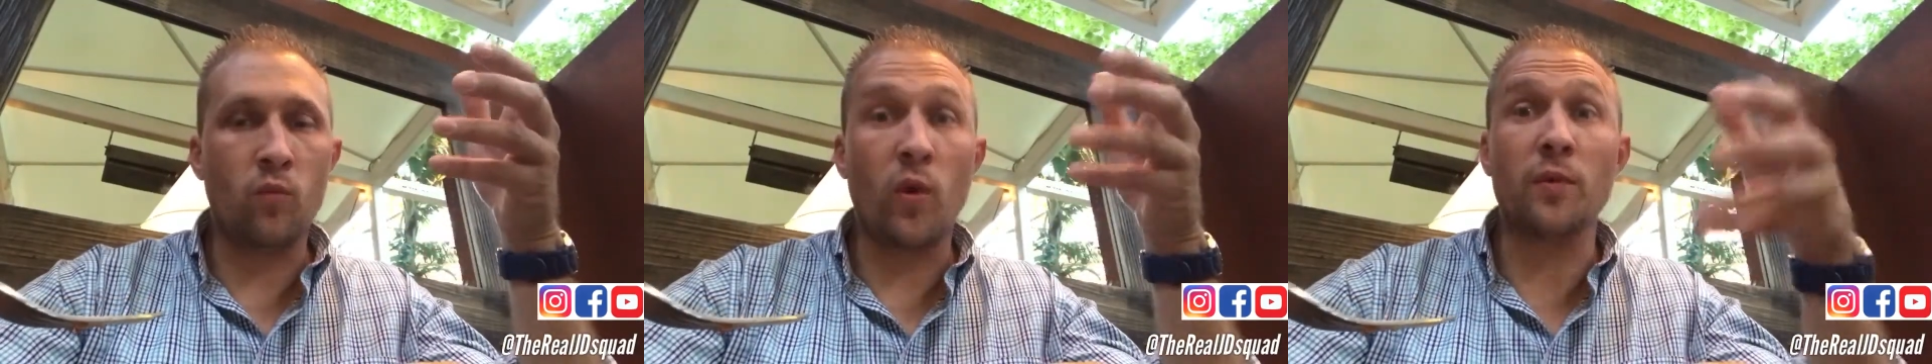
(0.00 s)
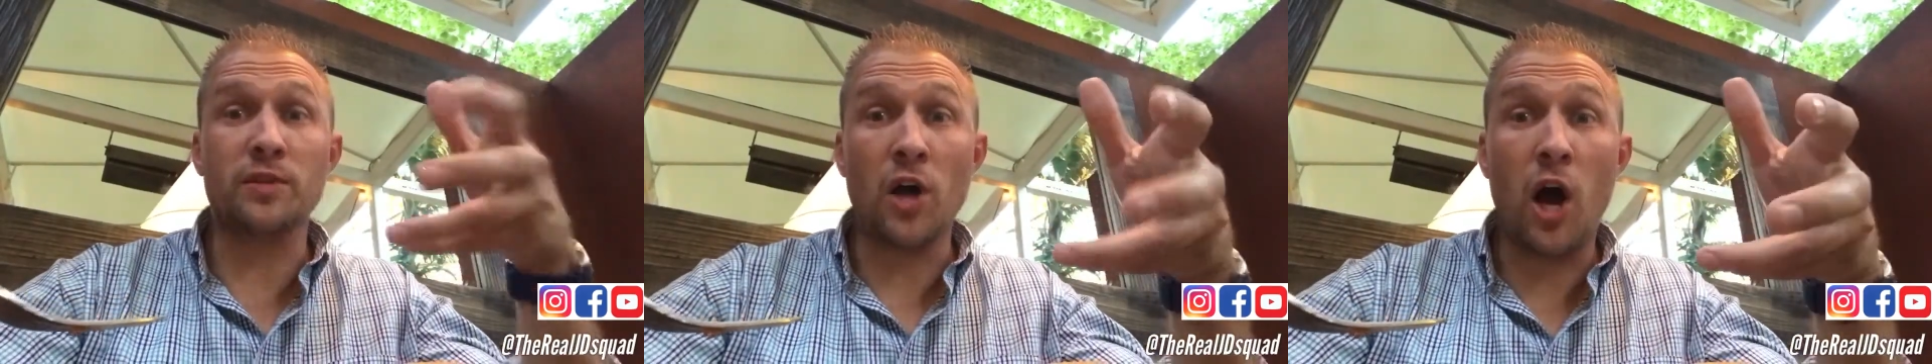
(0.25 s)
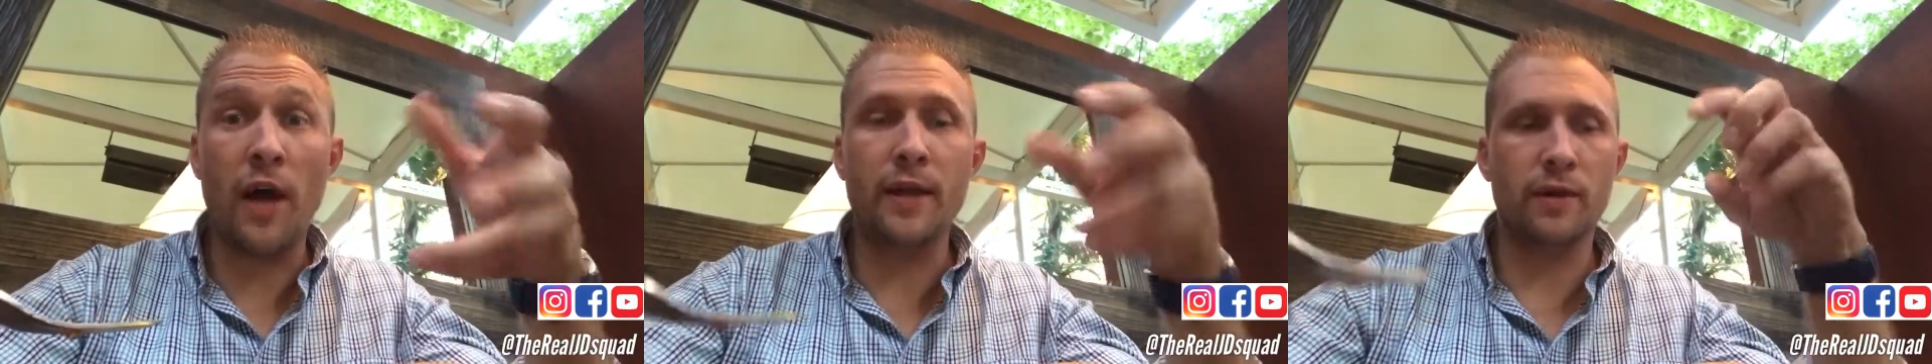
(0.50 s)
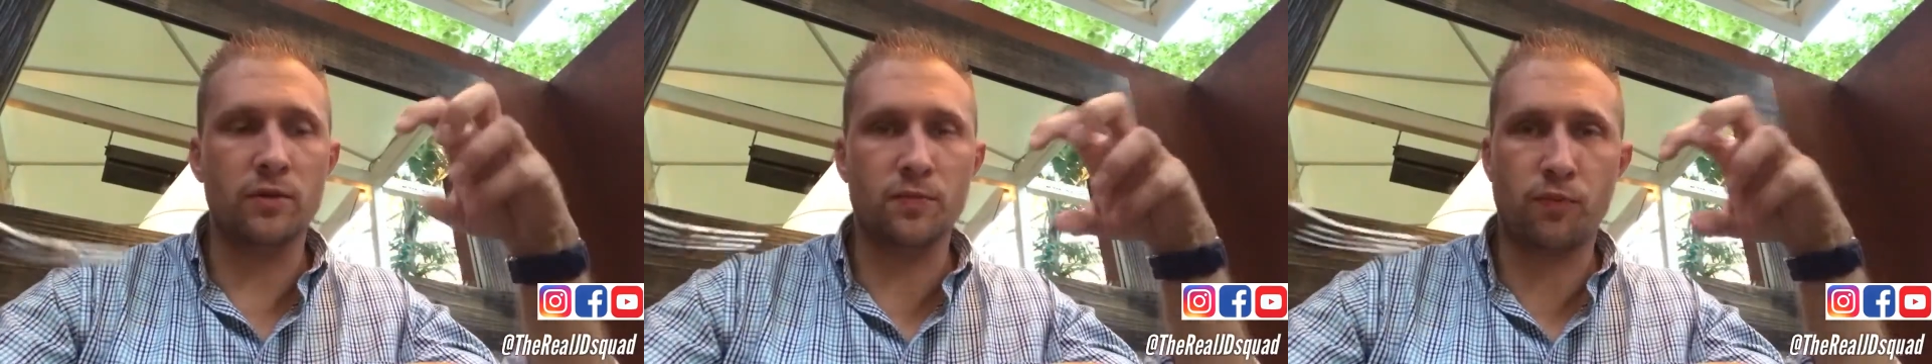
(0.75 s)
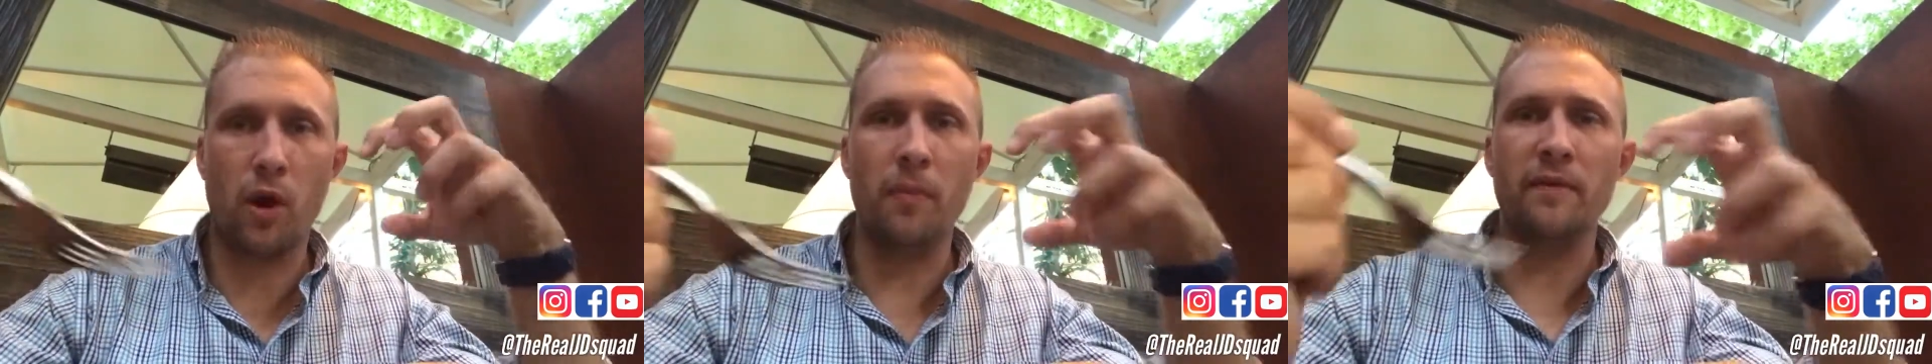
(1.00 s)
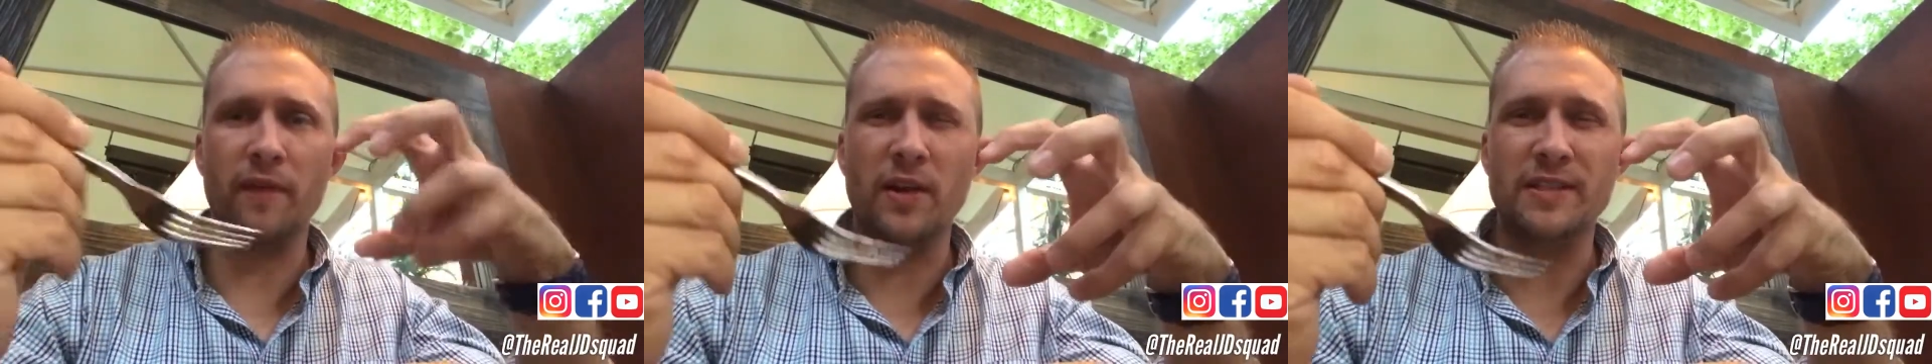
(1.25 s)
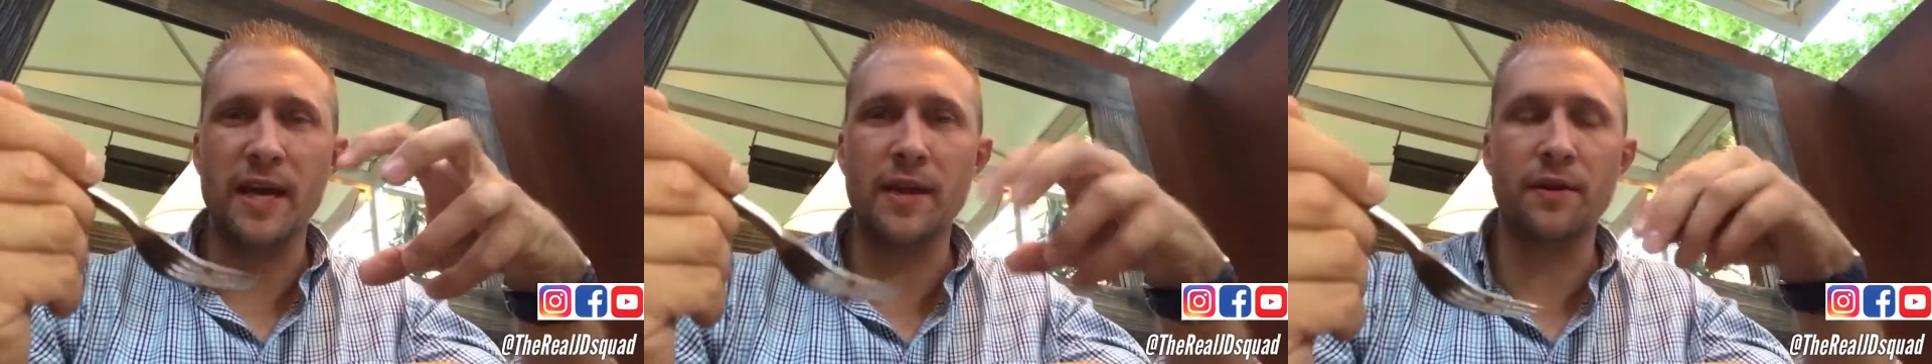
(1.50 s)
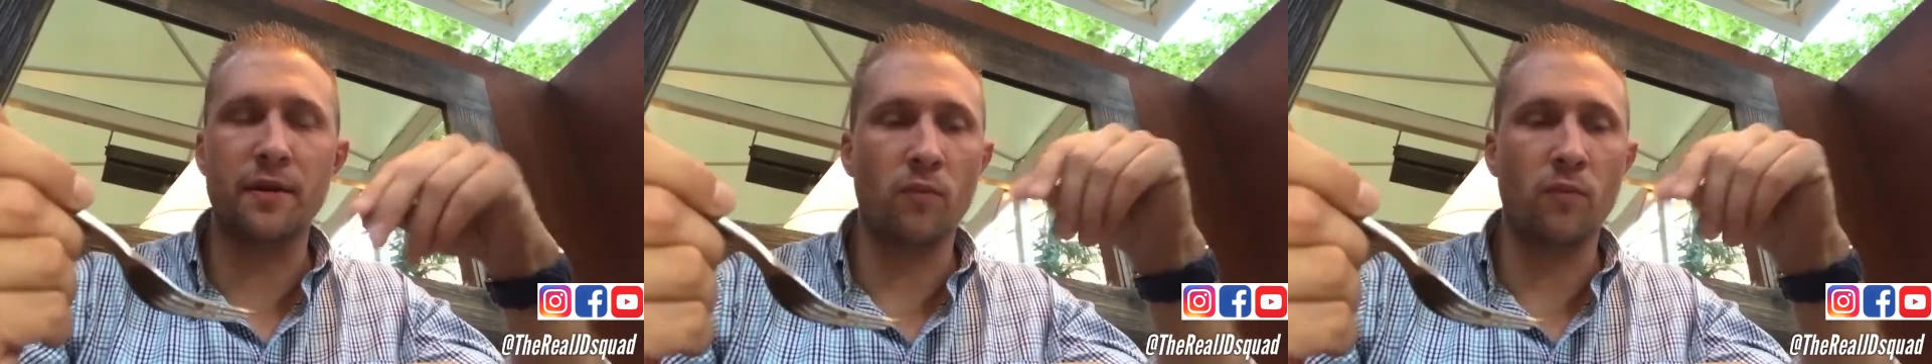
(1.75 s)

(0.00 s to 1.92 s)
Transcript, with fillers: When it was hot, it was probably very tender